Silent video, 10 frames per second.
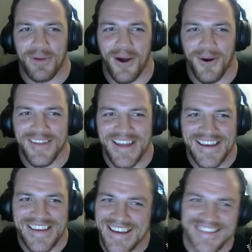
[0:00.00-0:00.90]
bro.
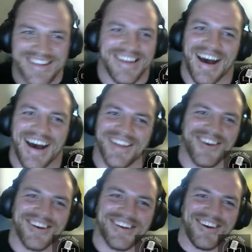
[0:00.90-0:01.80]
like oh, it, was bad. Oh,
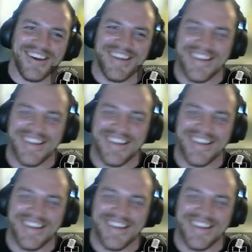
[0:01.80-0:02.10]
good. Oh,